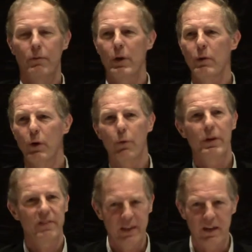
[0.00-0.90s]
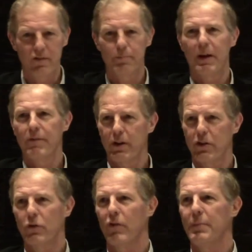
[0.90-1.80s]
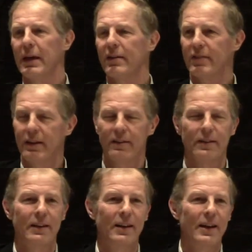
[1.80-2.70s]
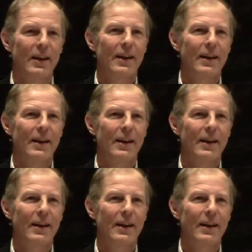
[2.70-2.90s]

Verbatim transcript: we will receive, by virtue of being a citizen,